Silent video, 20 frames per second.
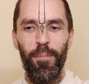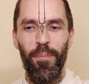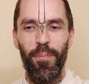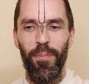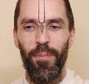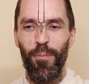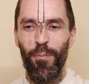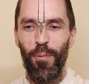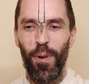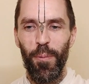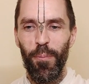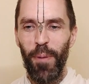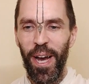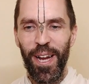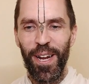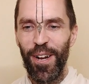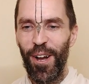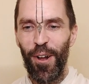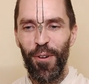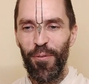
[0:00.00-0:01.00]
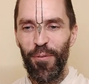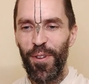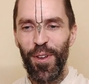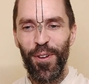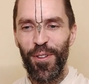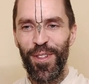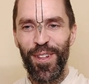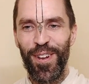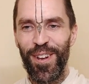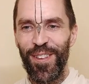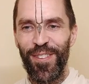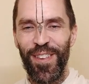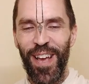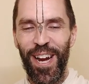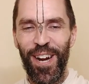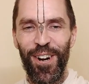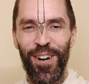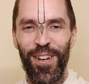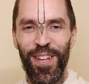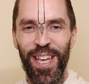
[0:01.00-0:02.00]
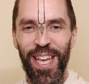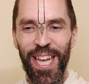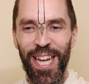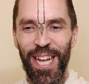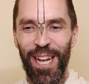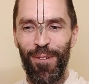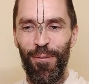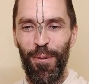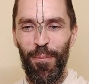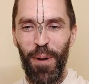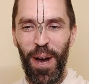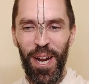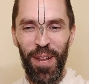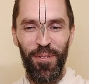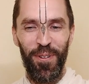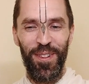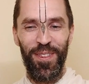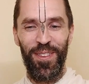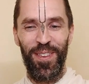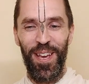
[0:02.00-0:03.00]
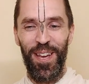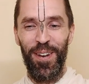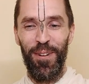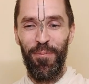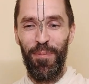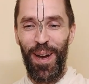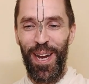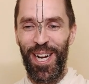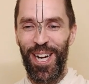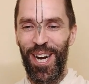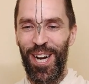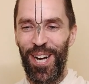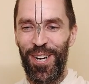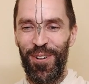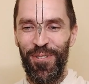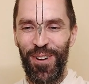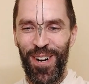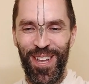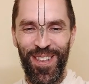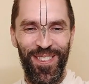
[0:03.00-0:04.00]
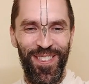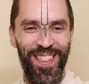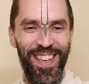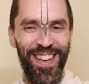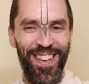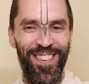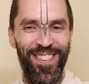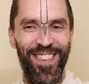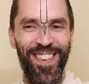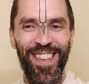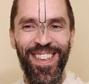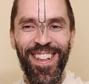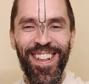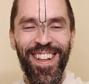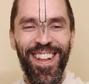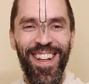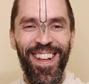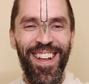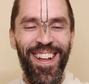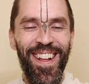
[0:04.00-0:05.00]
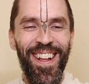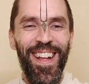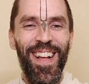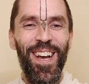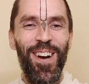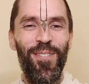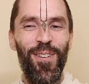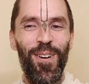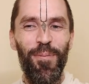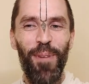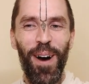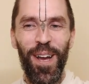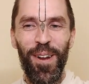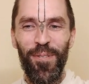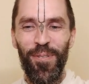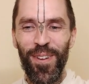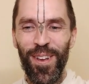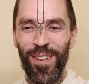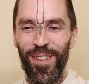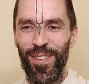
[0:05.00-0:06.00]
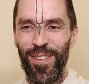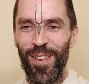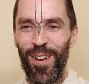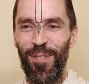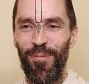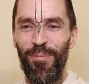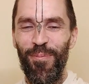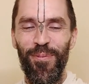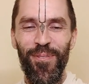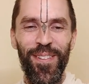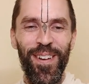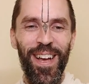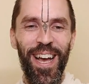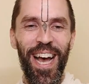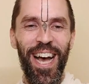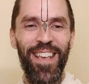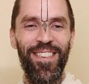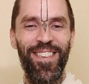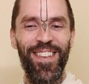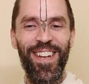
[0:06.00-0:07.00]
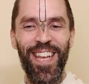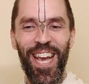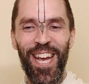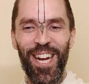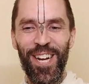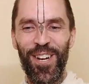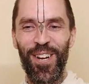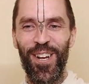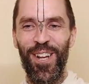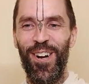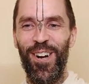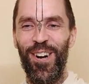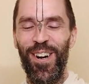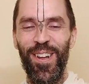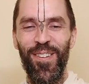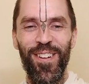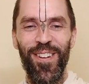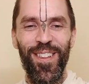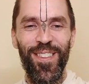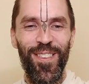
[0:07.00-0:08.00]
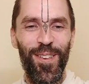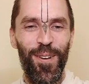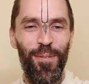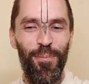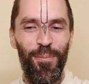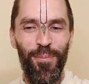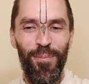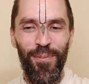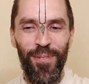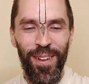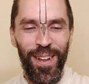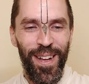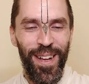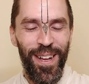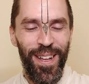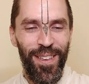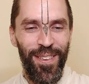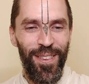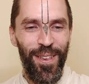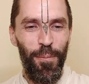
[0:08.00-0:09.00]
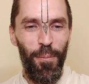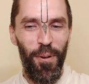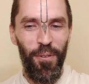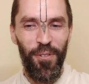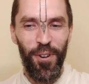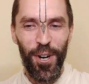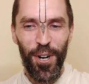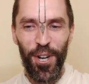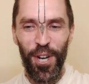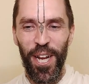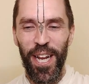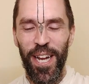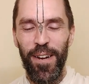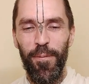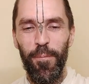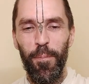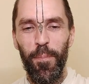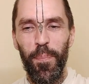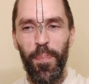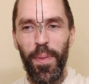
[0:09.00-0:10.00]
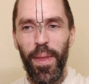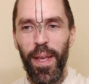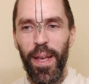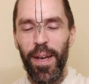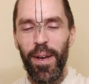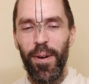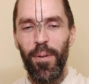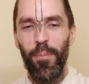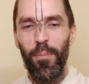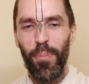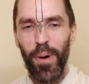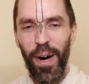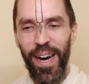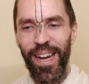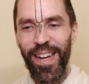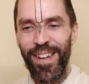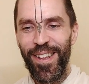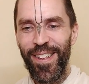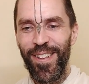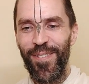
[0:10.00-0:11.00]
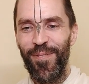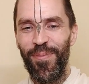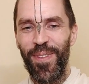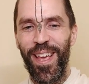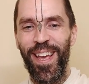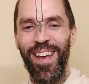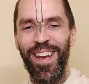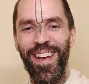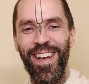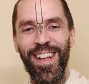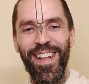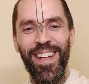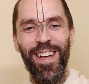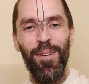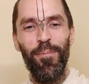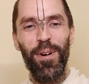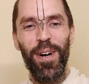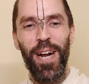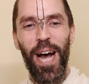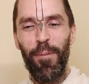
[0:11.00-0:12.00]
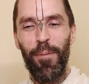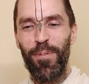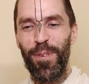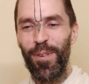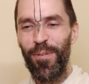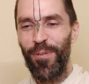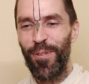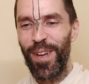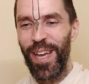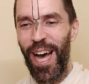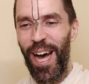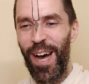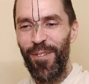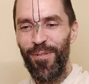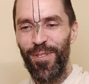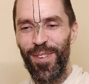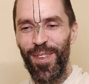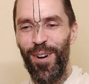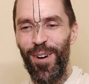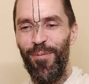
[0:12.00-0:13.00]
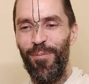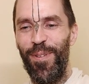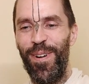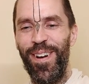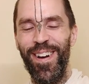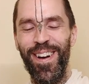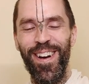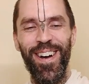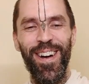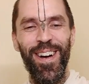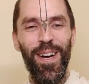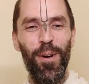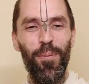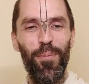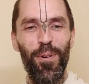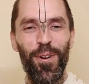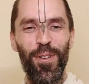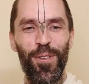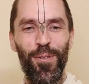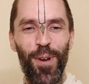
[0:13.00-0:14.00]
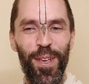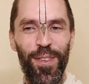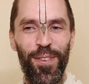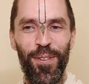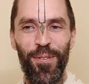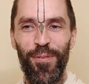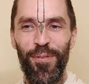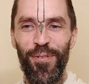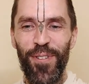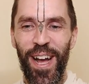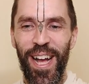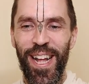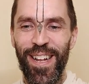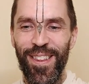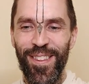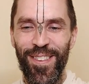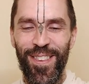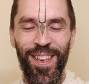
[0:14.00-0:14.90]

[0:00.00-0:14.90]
we might not feel the desire to eat it. We might even say, oh my gosh, what is this? We might feel some hesitation or even some aversion. But perhaps if we have some persuasive friends